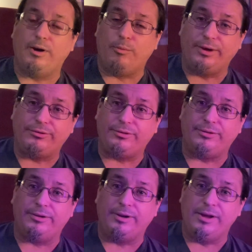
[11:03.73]

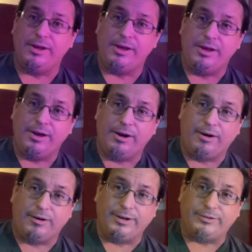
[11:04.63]
Western
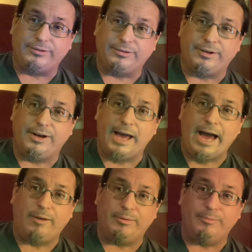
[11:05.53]
artist's
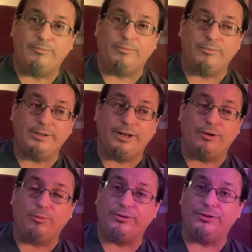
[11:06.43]
album,
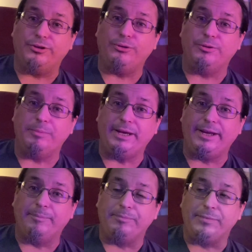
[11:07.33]
wasn't new to
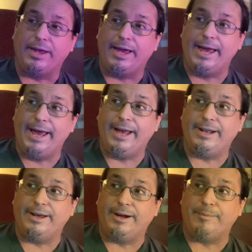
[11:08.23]
me. And,
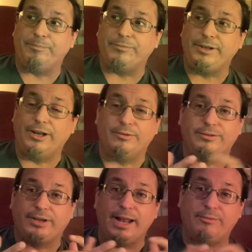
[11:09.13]
it's
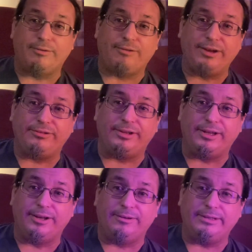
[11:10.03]
kind of refreshing,
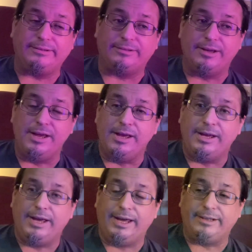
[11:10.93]

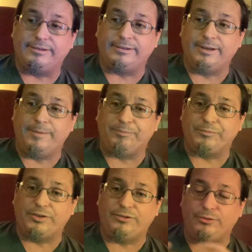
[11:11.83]
it's
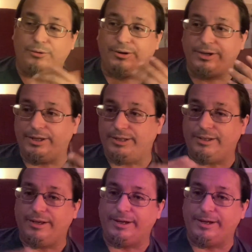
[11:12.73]
short, and